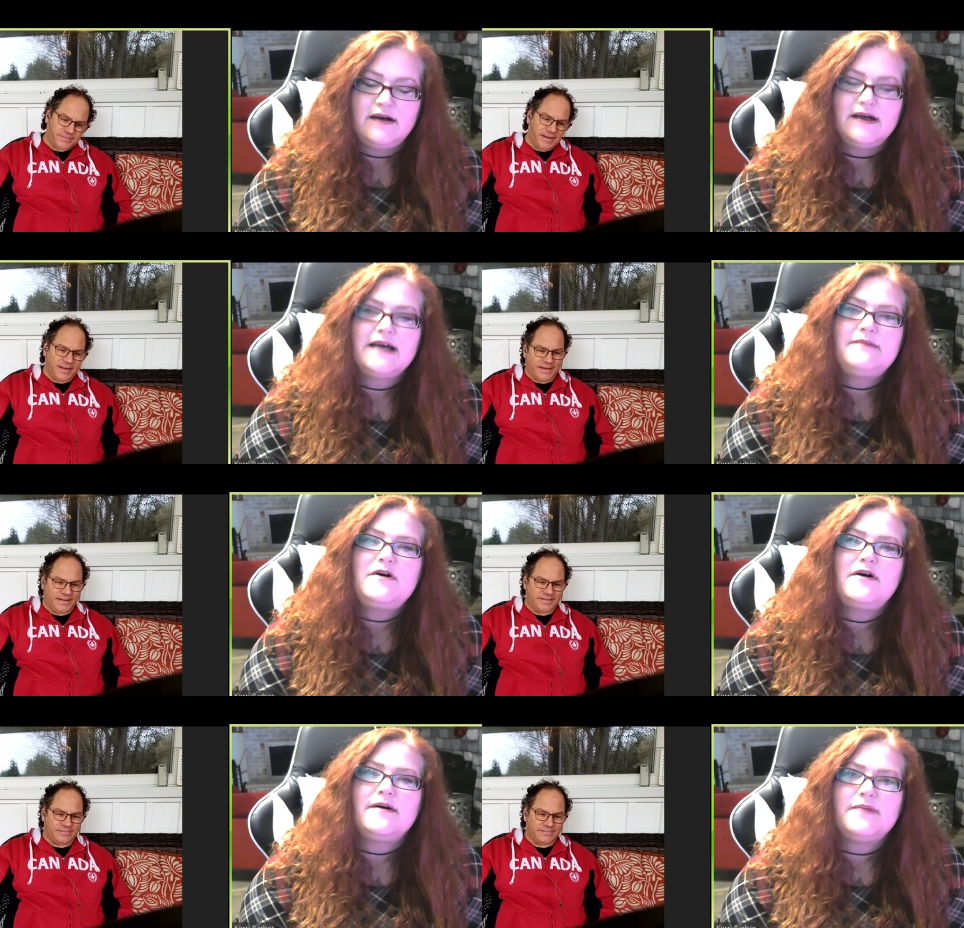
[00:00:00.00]
Speaker 1: Come
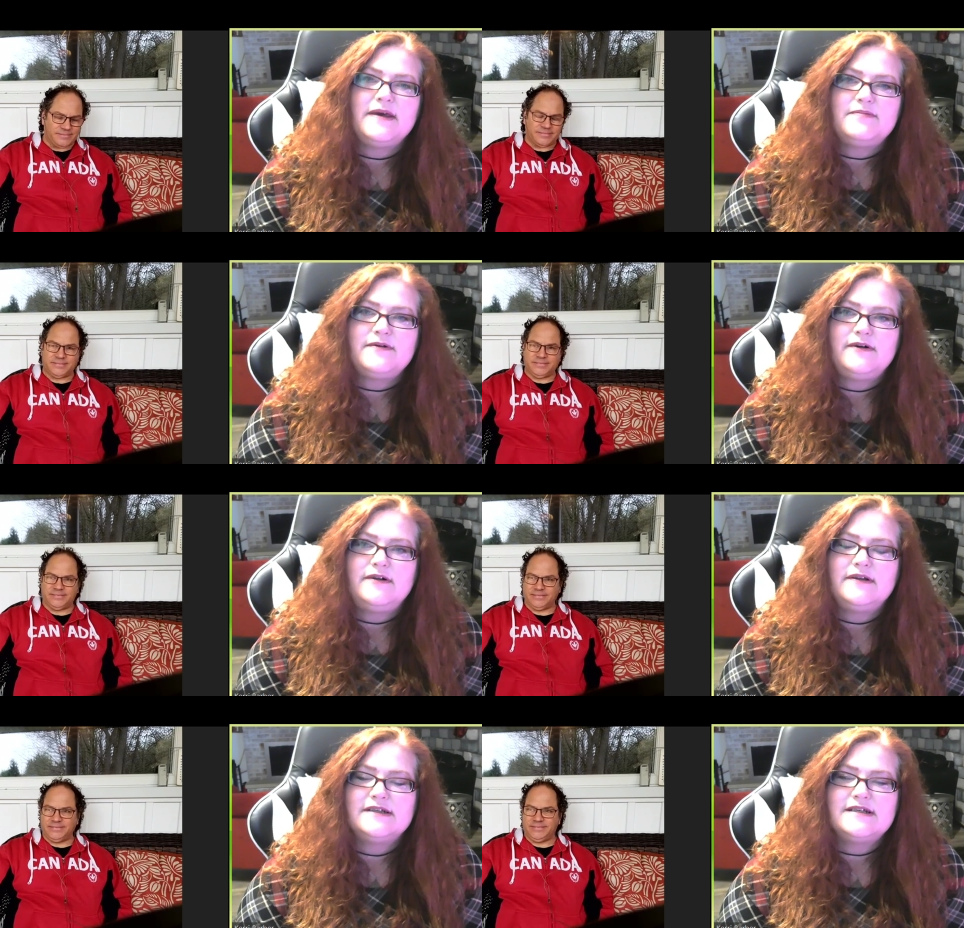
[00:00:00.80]
on, people.
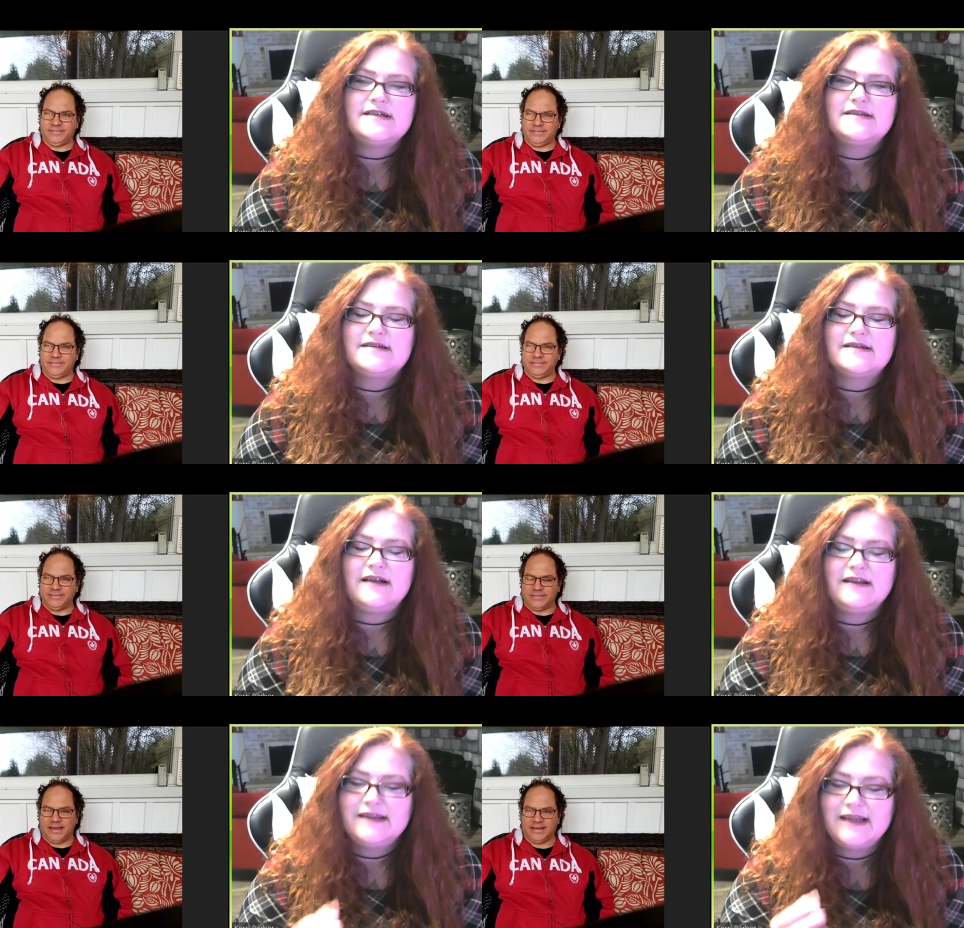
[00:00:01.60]
Just
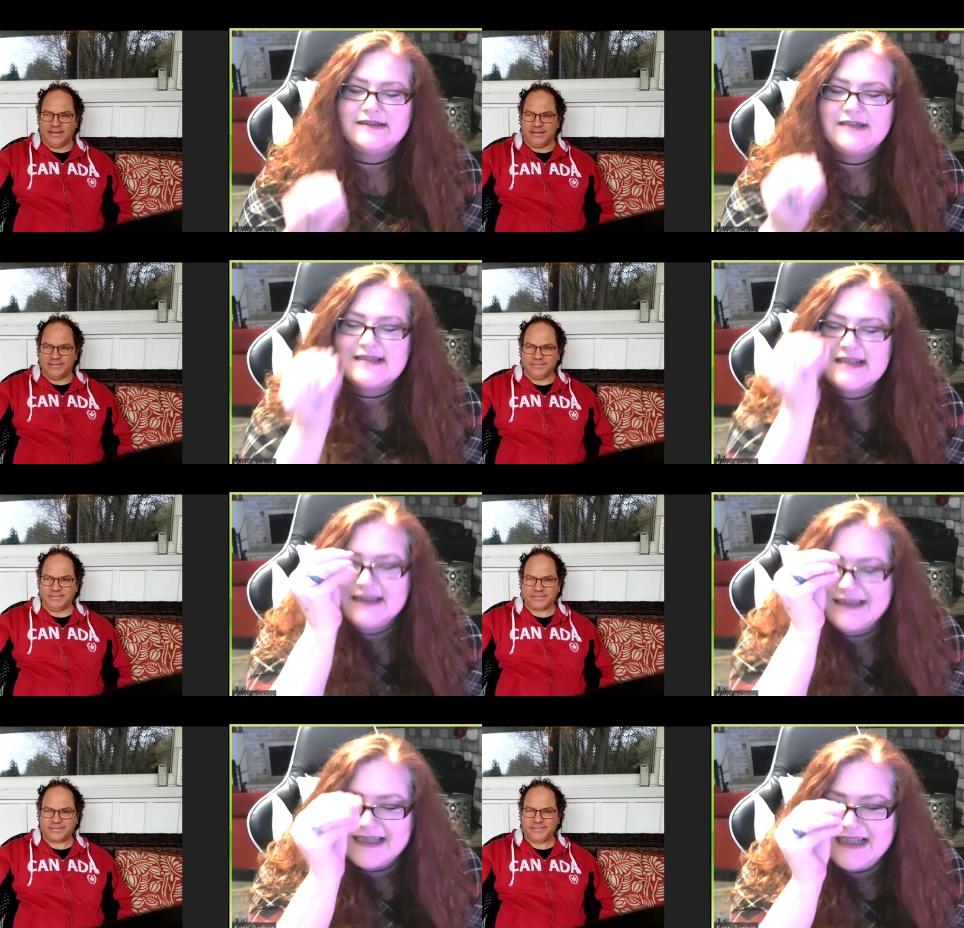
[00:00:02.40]
a, just a
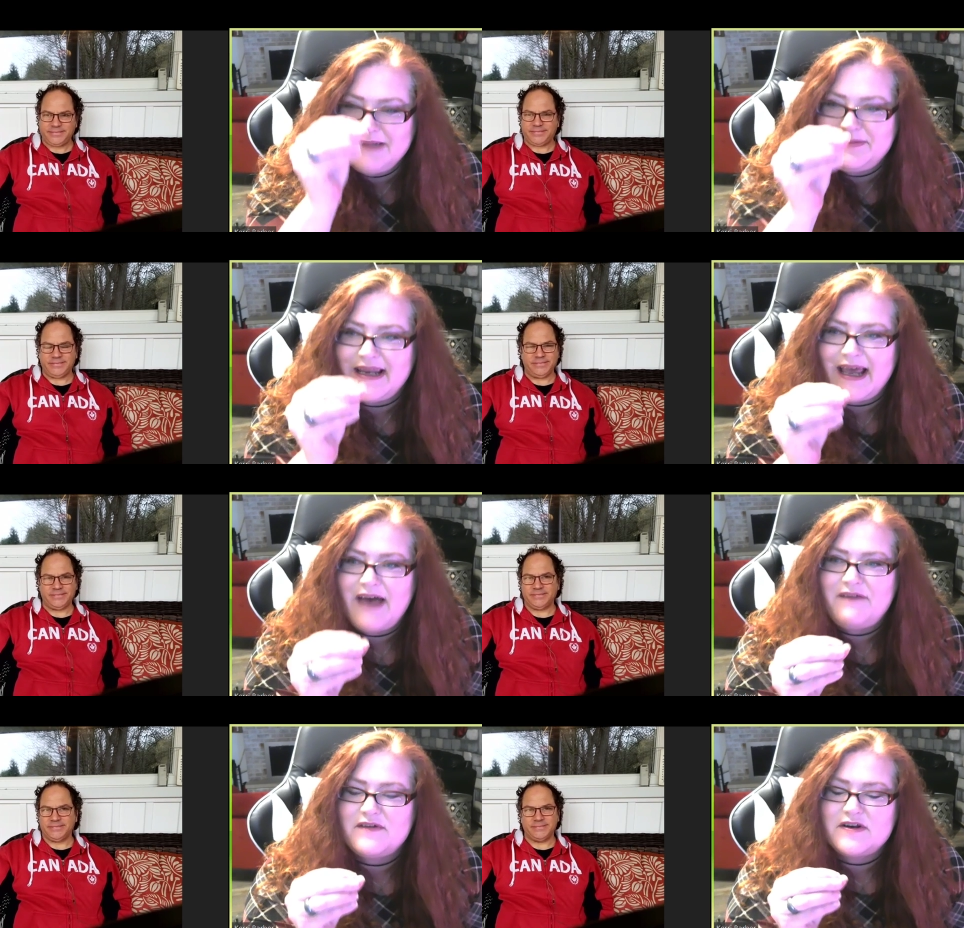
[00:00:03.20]
little bit
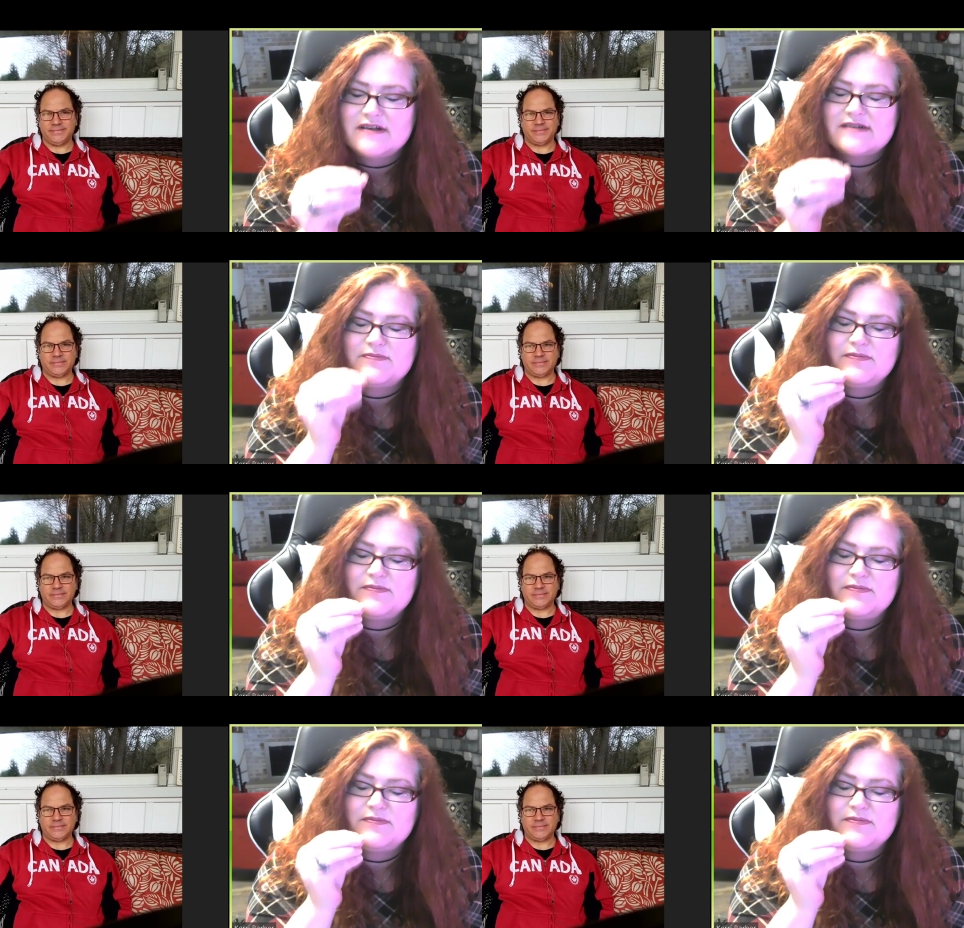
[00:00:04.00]
effort.